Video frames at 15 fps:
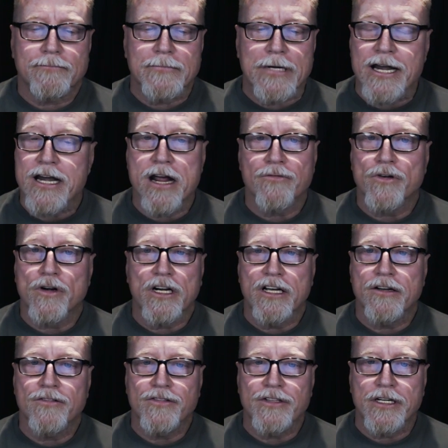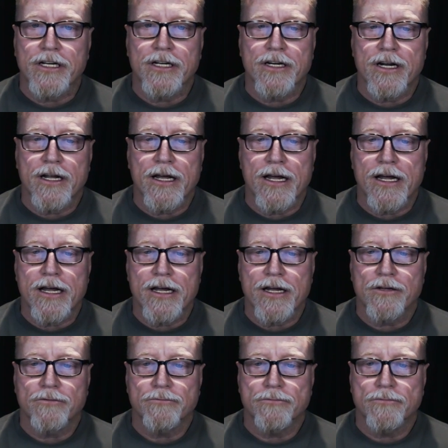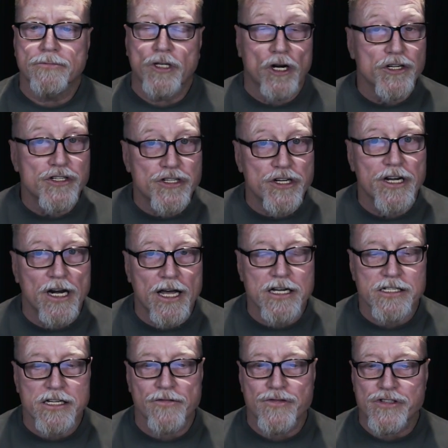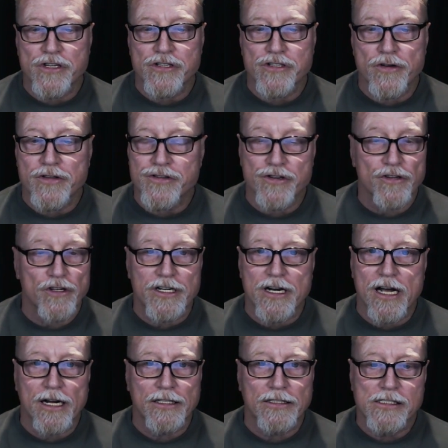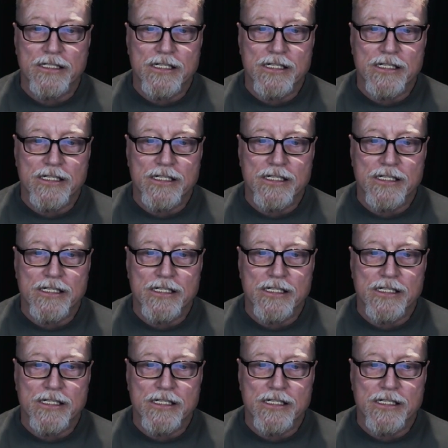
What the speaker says: had never lived in a large city like San Francisco, and certainly not